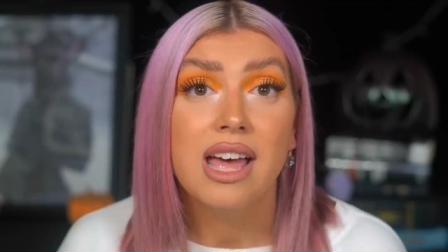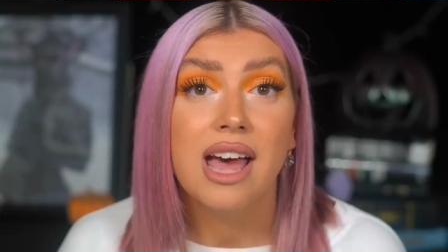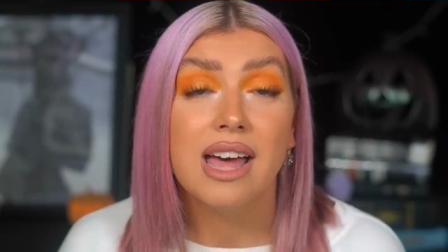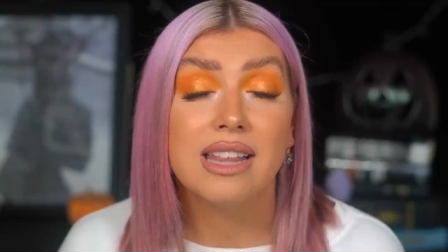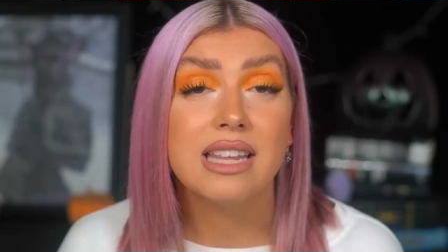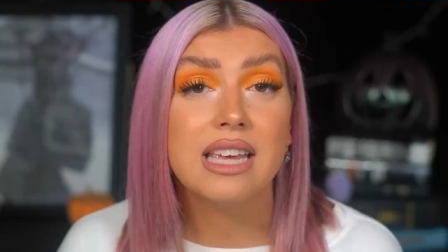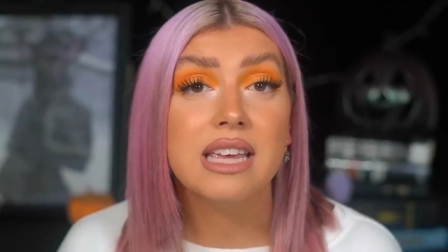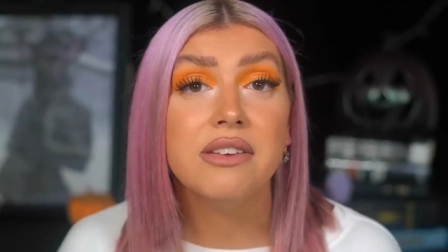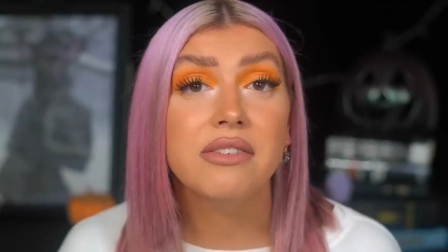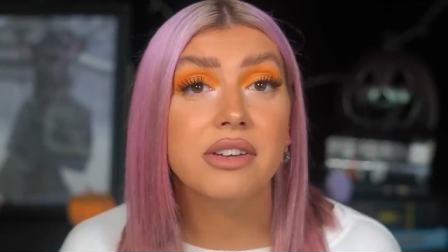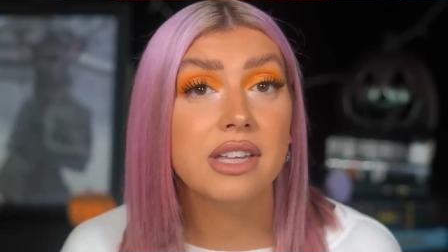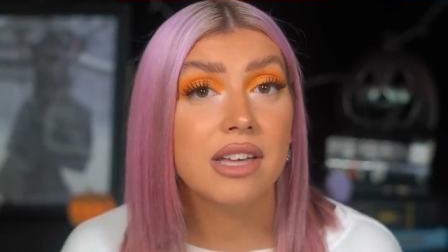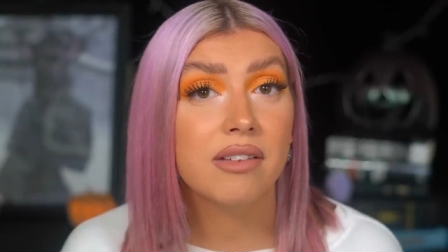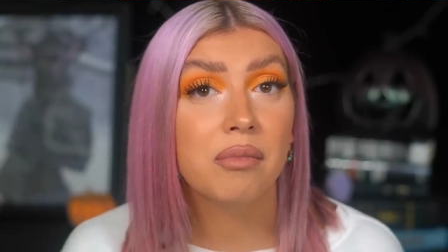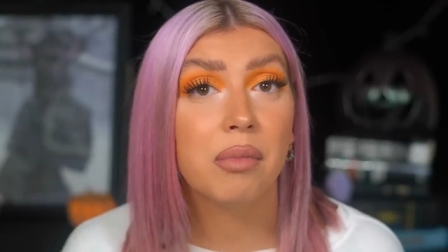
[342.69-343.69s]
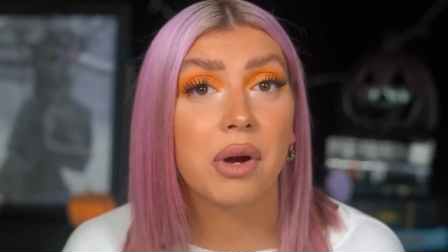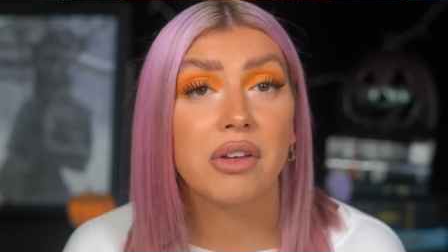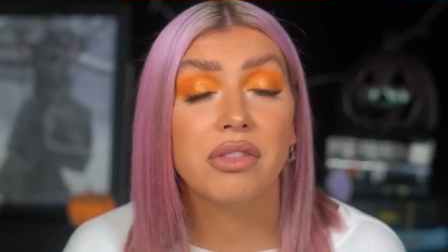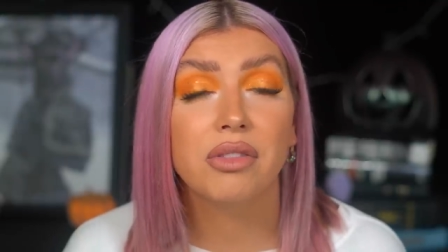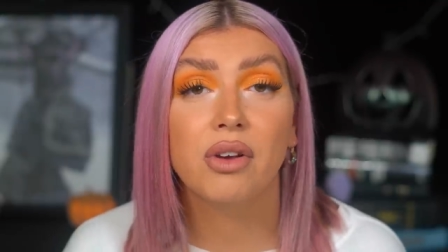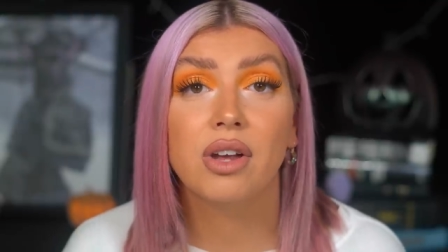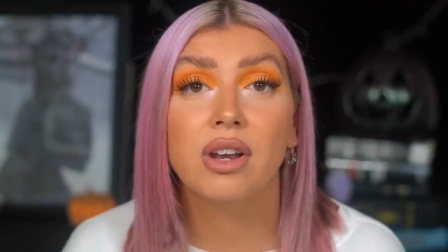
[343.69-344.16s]
and they even give
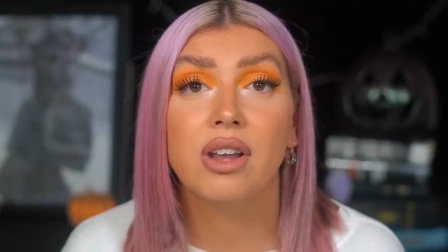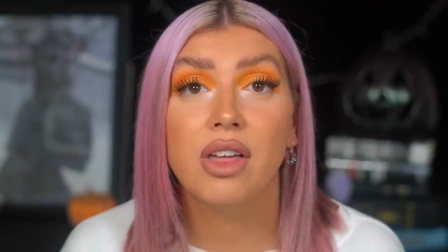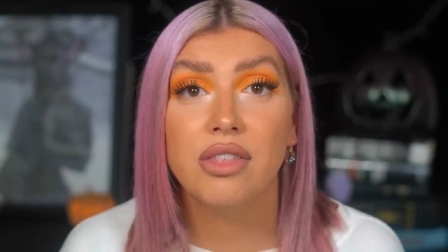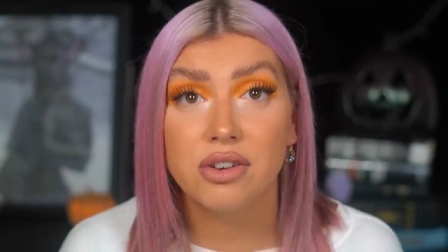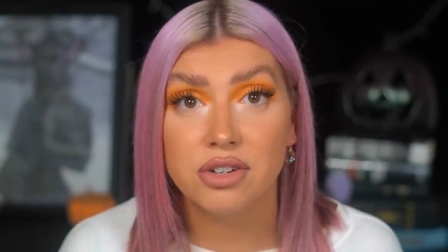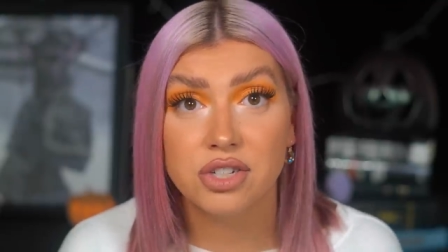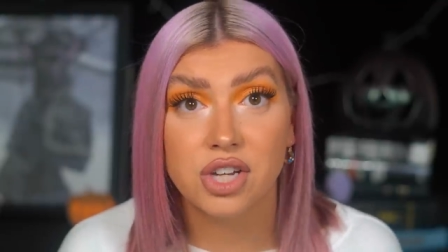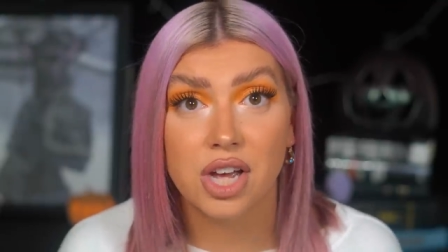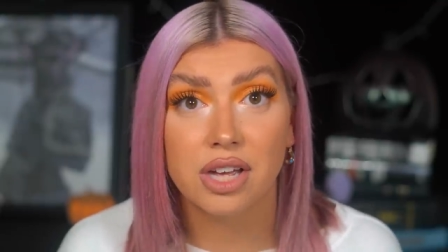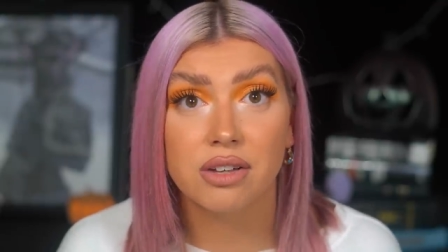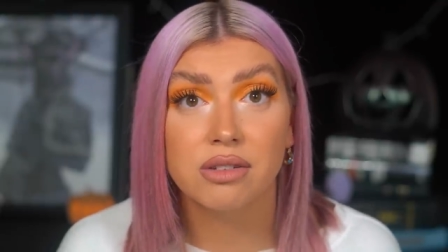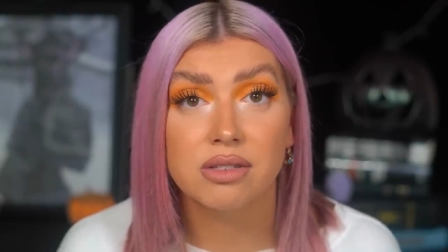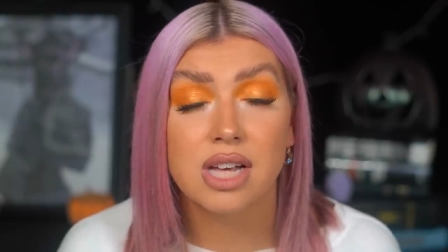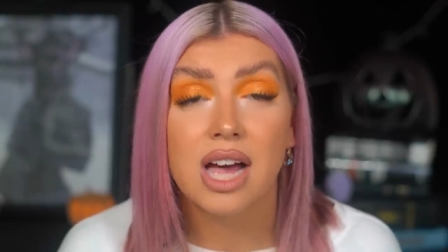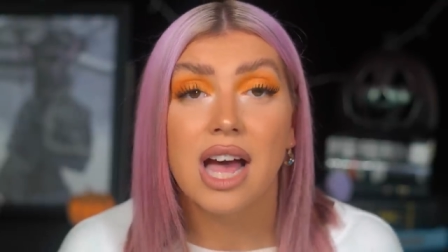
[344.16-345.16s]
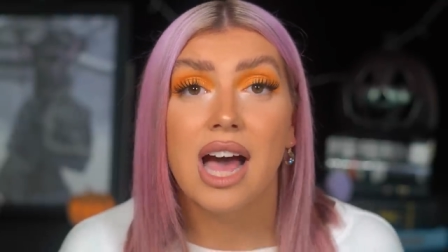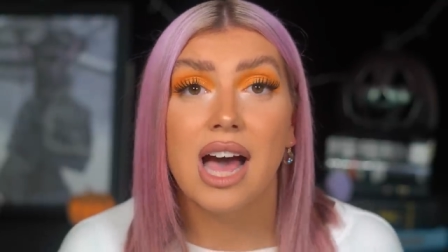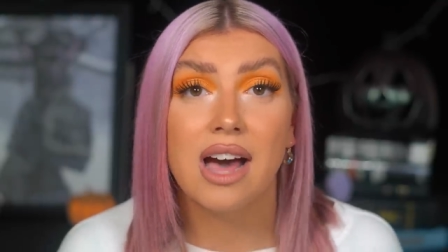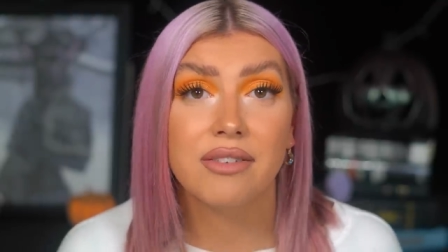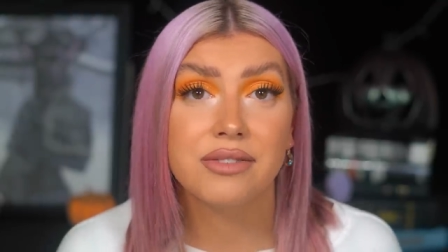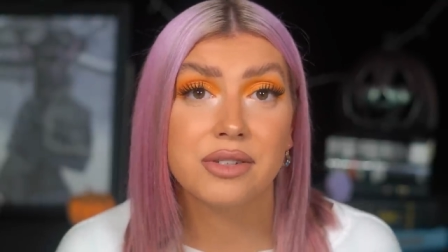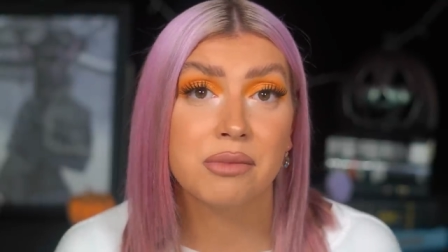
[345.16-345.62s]
birth to another child
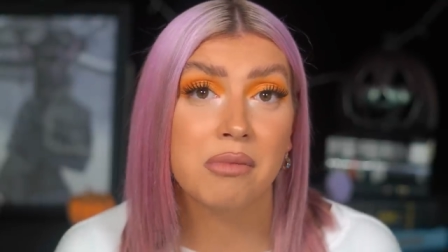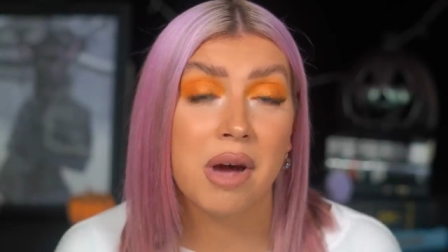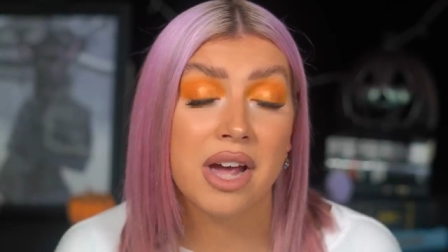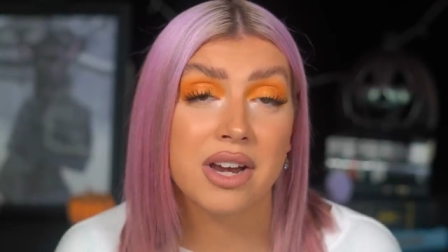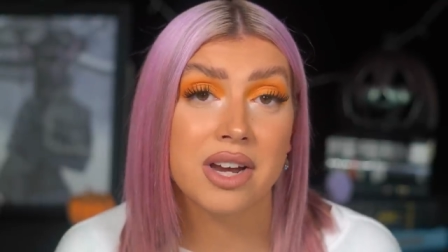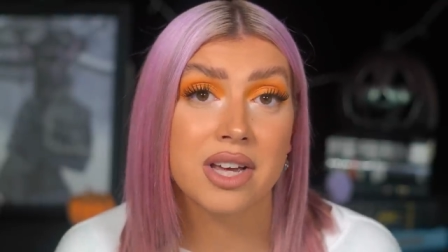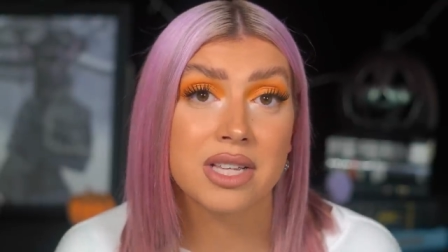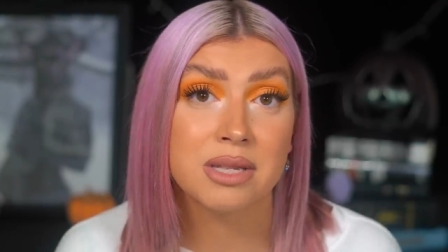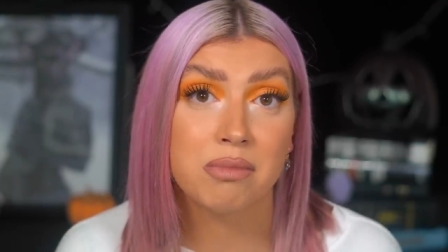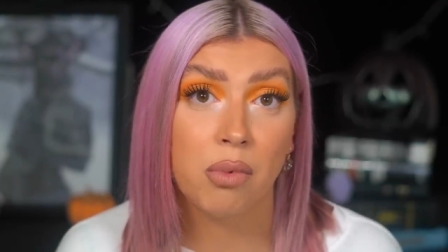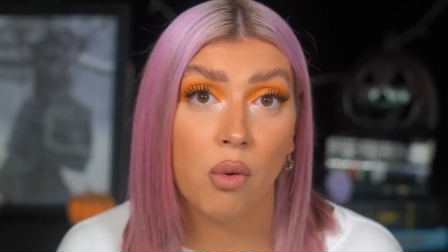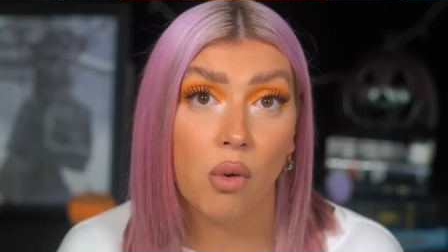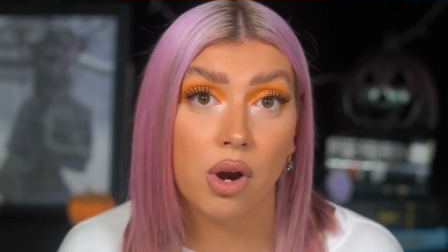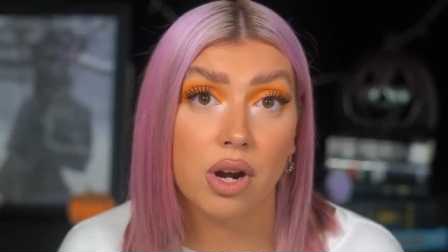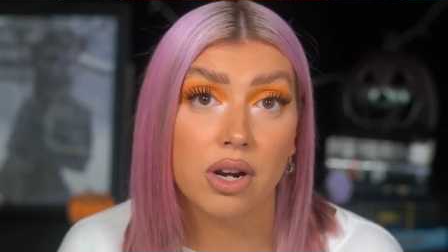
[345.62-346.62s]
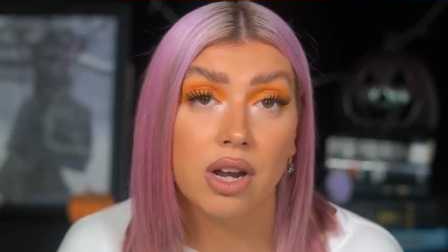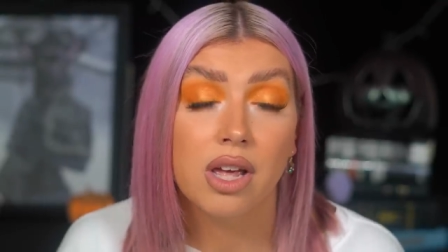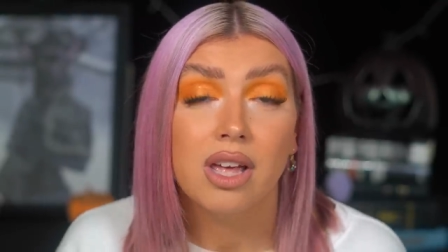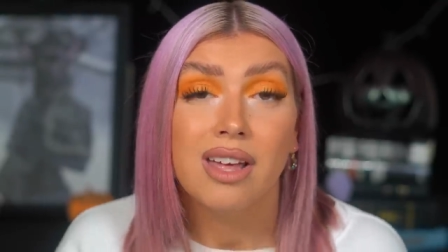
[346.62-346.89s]
after Myra is born.